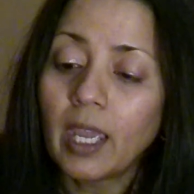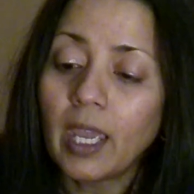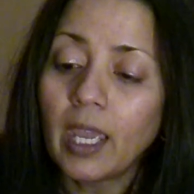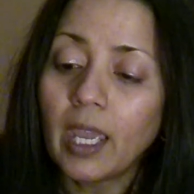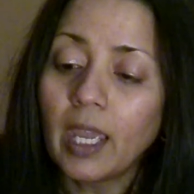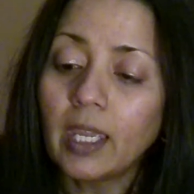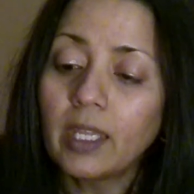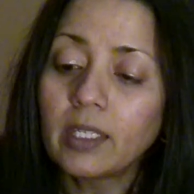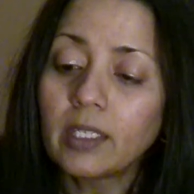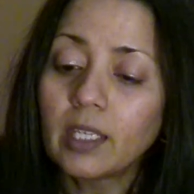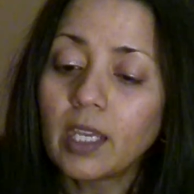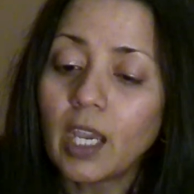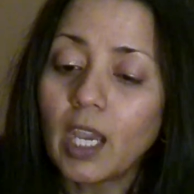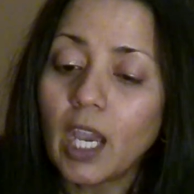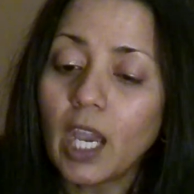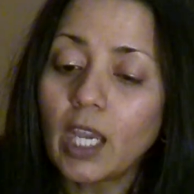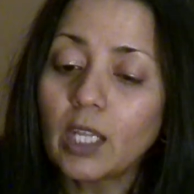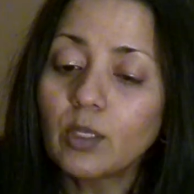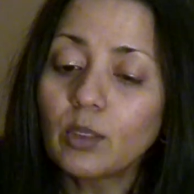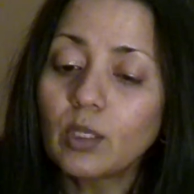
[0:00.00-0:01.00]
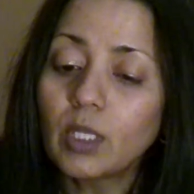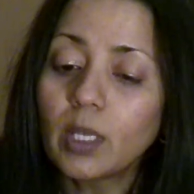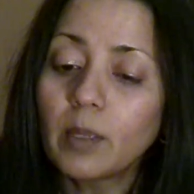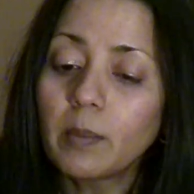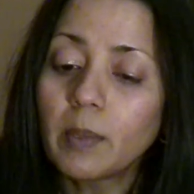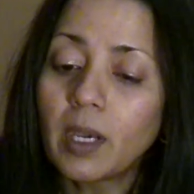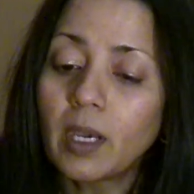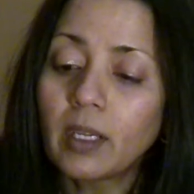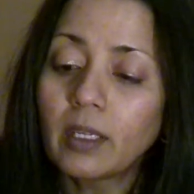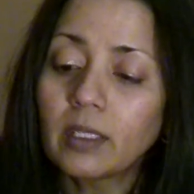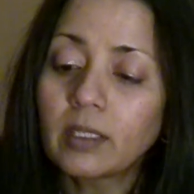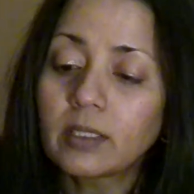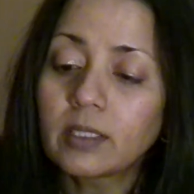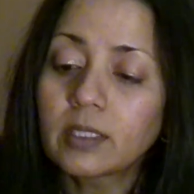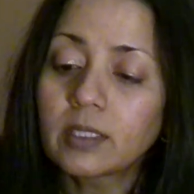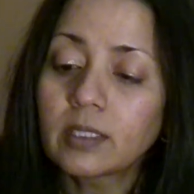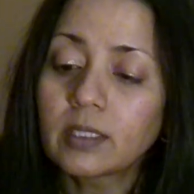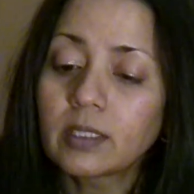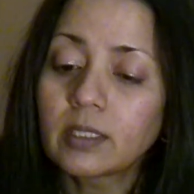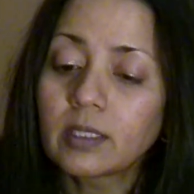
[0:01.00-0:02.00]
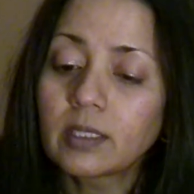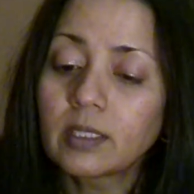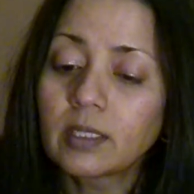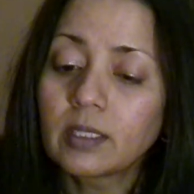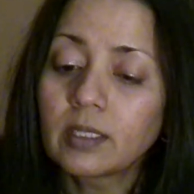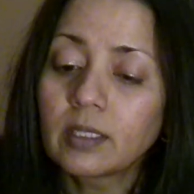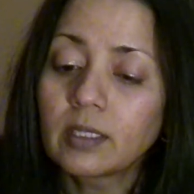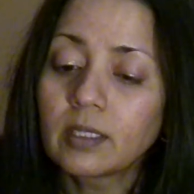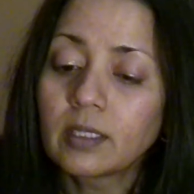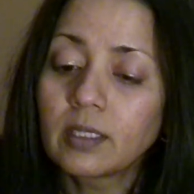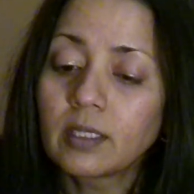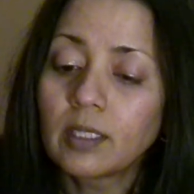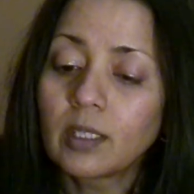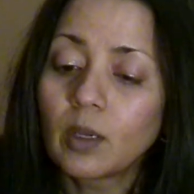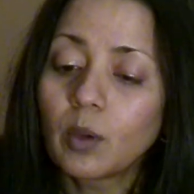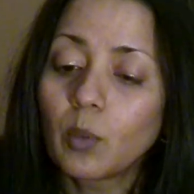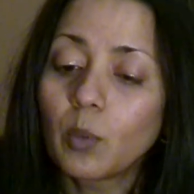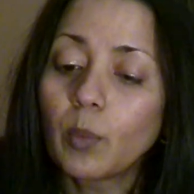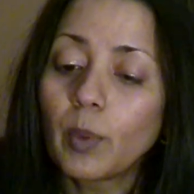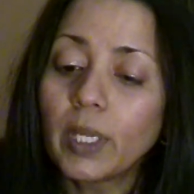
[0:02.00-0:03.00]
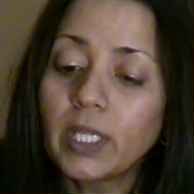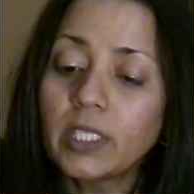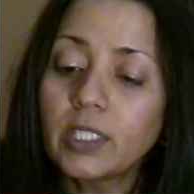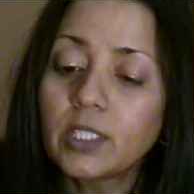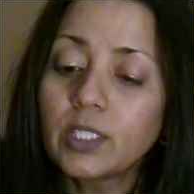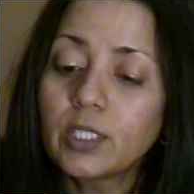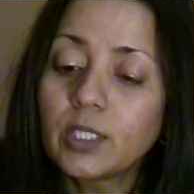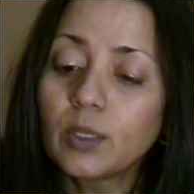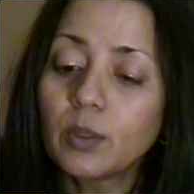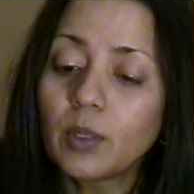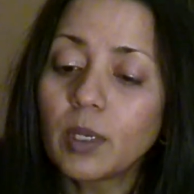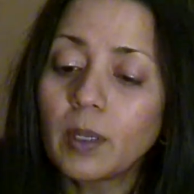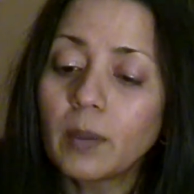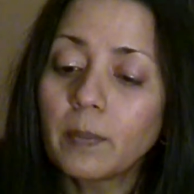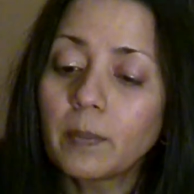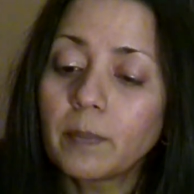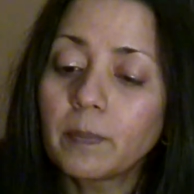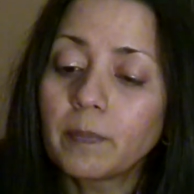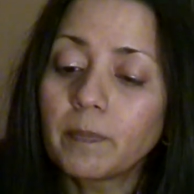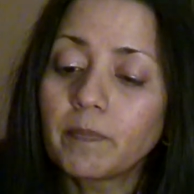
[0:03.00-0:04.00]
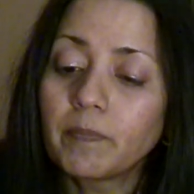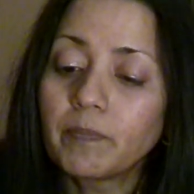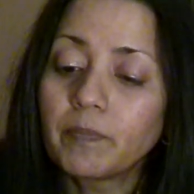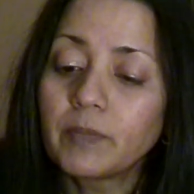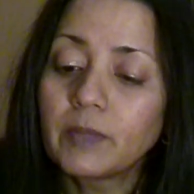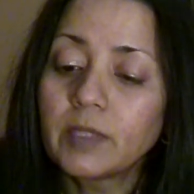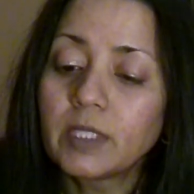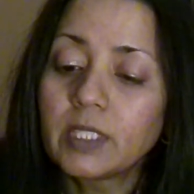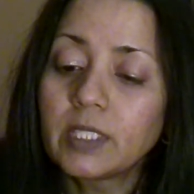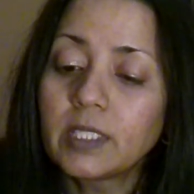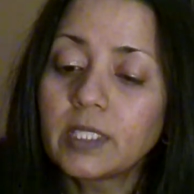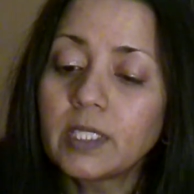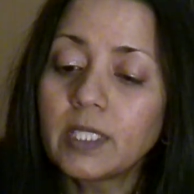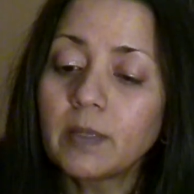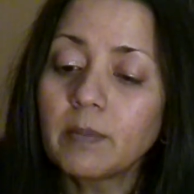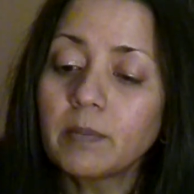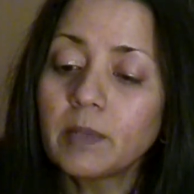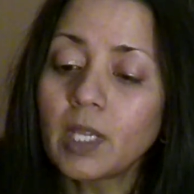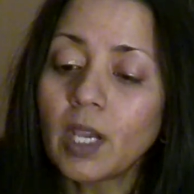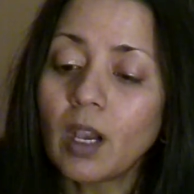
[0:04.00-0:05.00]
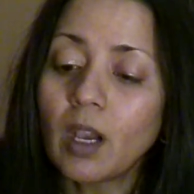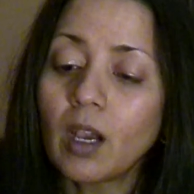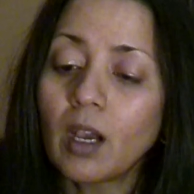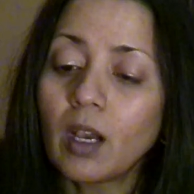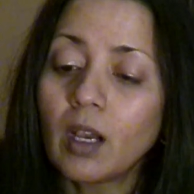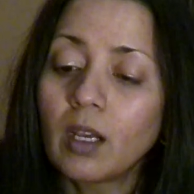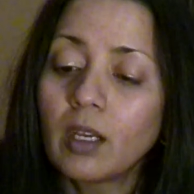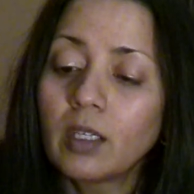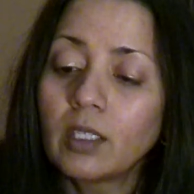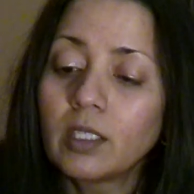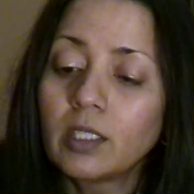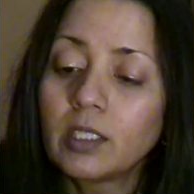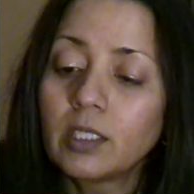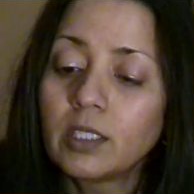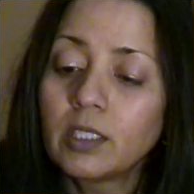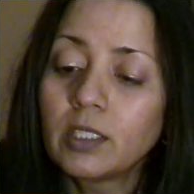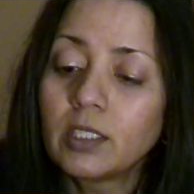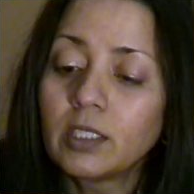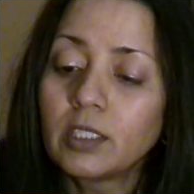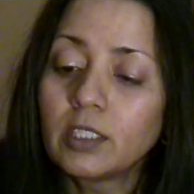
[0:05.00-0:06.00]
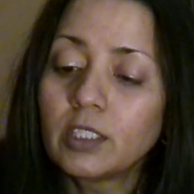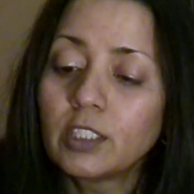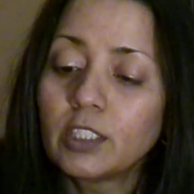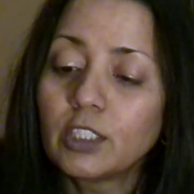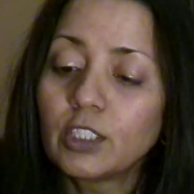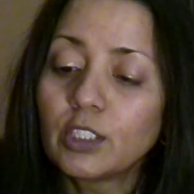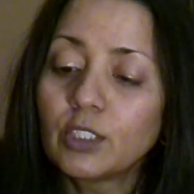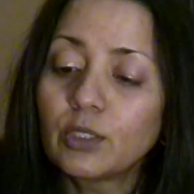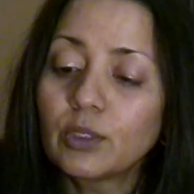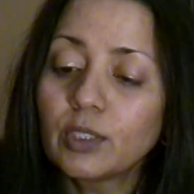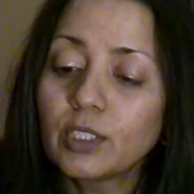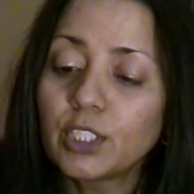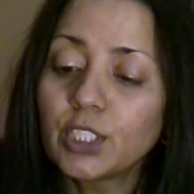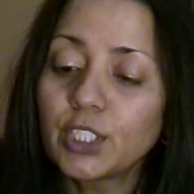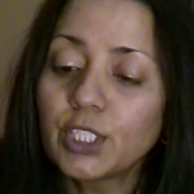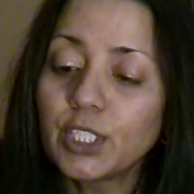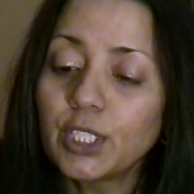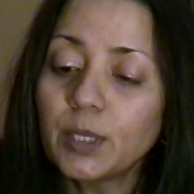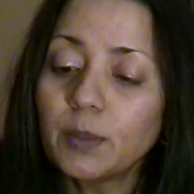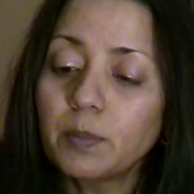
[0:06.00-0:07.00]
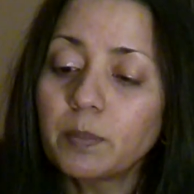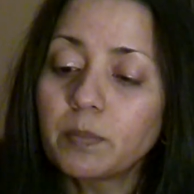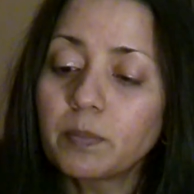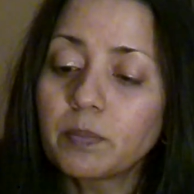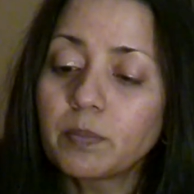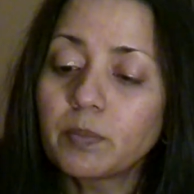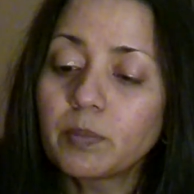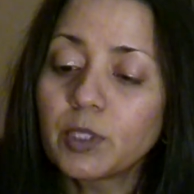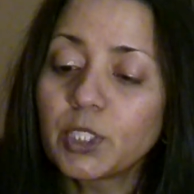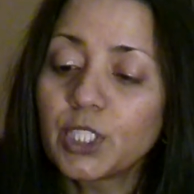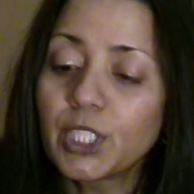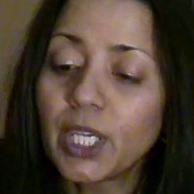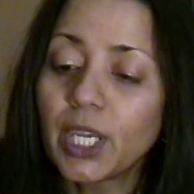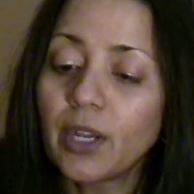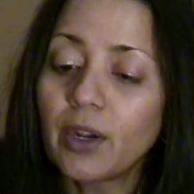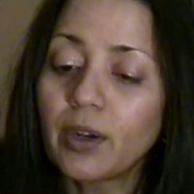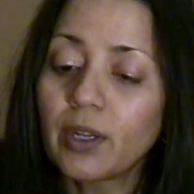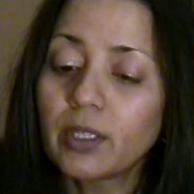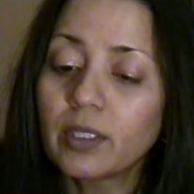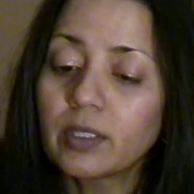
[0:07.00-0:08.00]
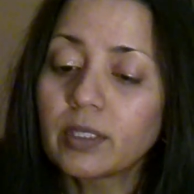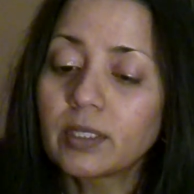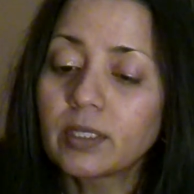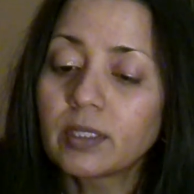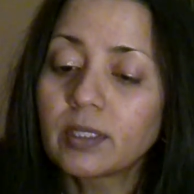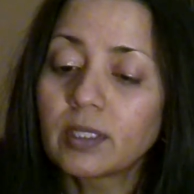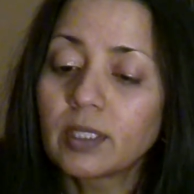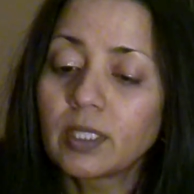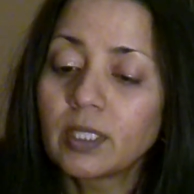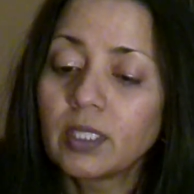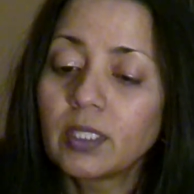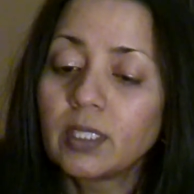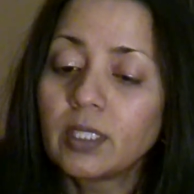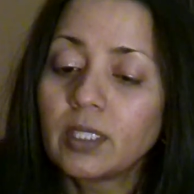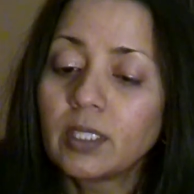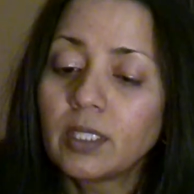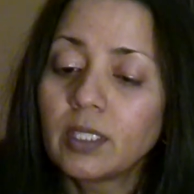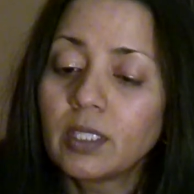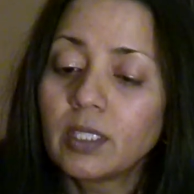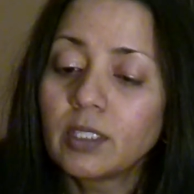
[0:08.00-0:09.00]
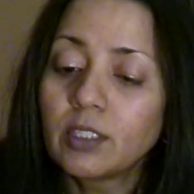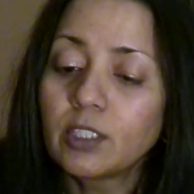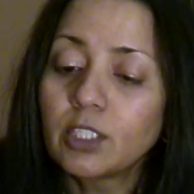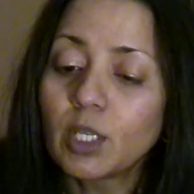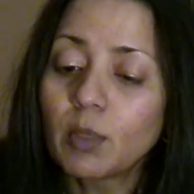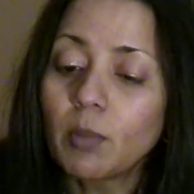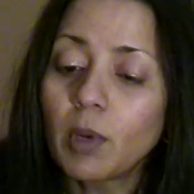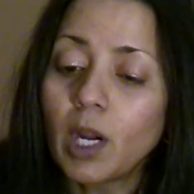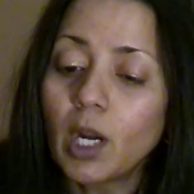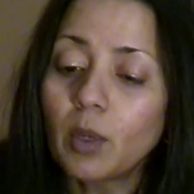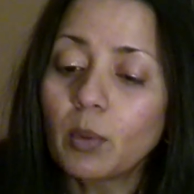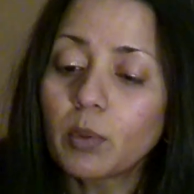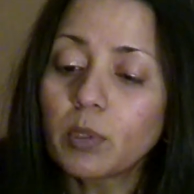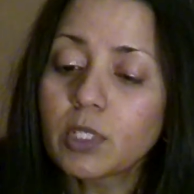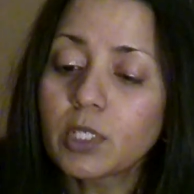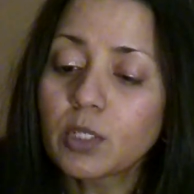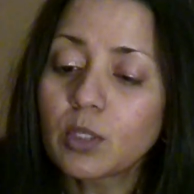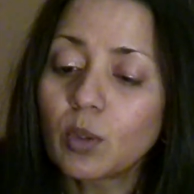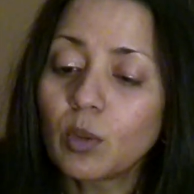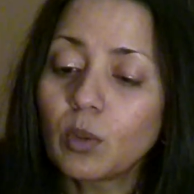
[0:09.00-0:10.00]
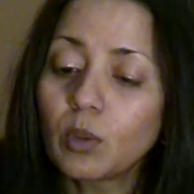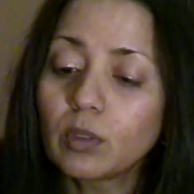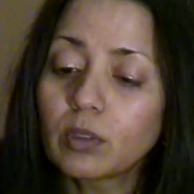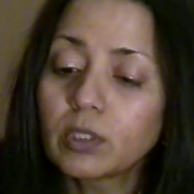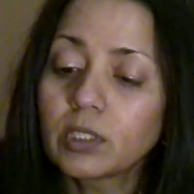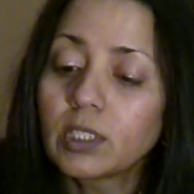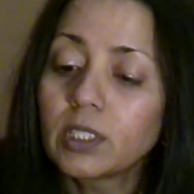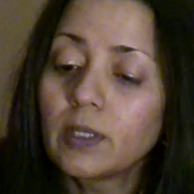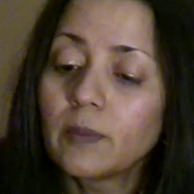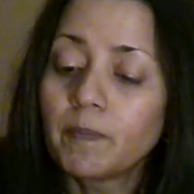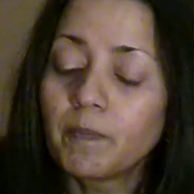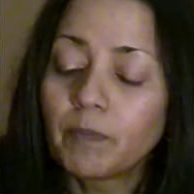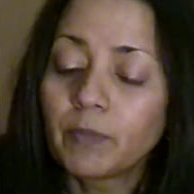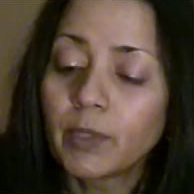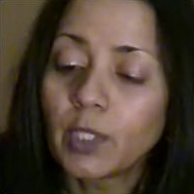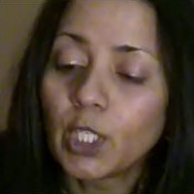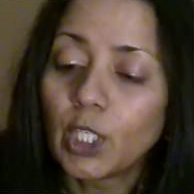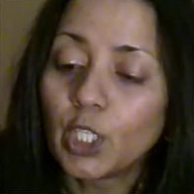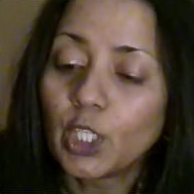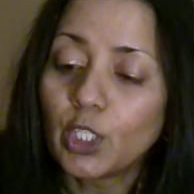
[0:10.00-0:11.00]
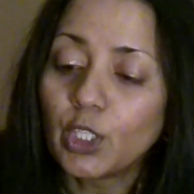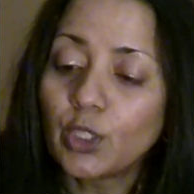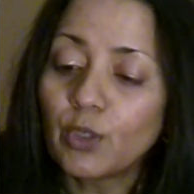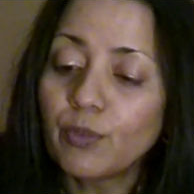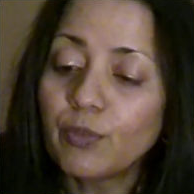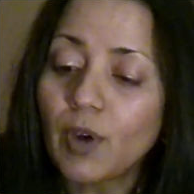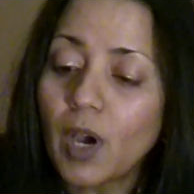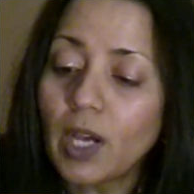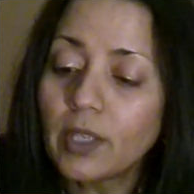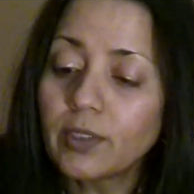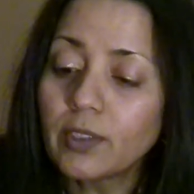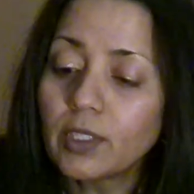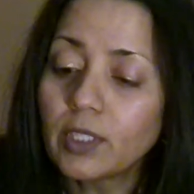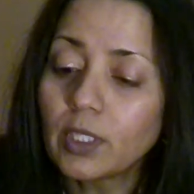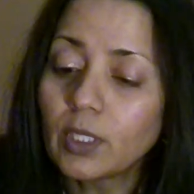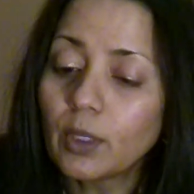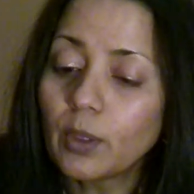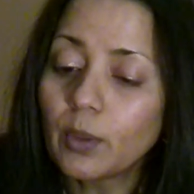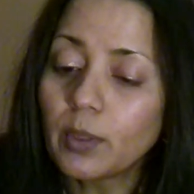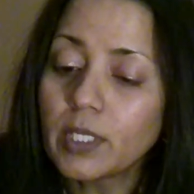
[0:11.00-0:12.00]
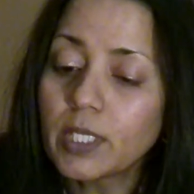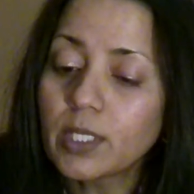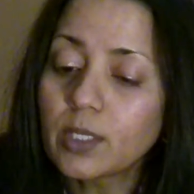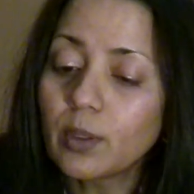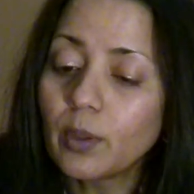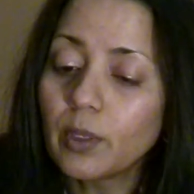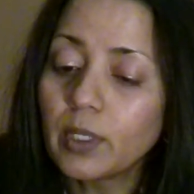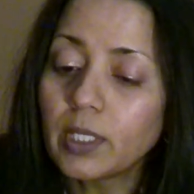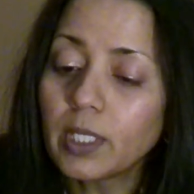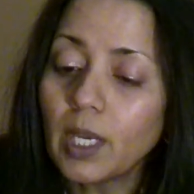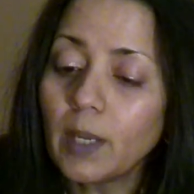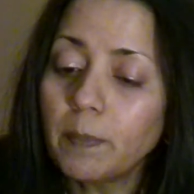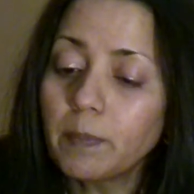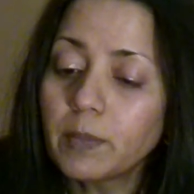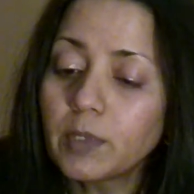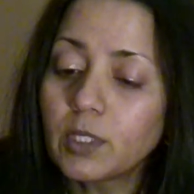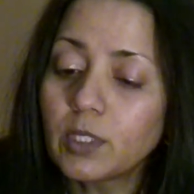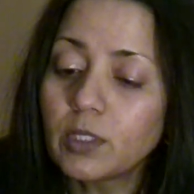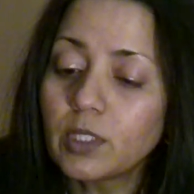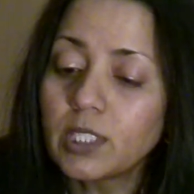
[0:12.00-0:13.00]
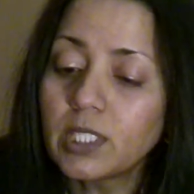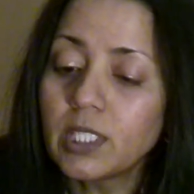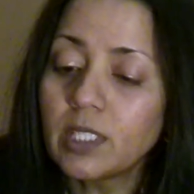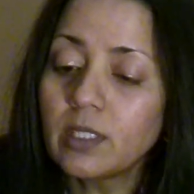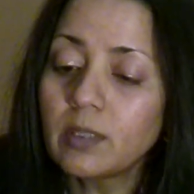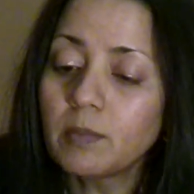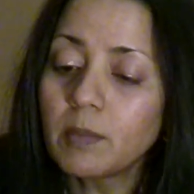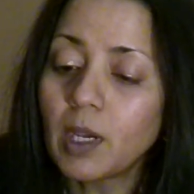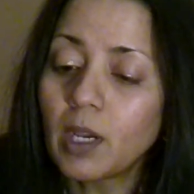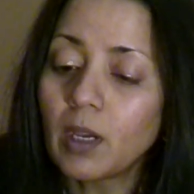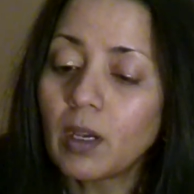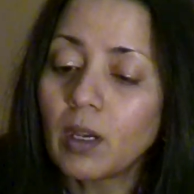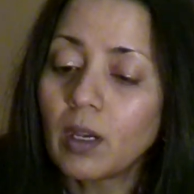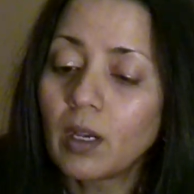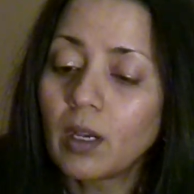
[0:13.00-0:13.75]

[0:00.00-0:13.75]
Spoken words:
an Adulamite, went to Timnah to the sheep shearers. Tamar was told, "Your father-in-law is going up to Timnah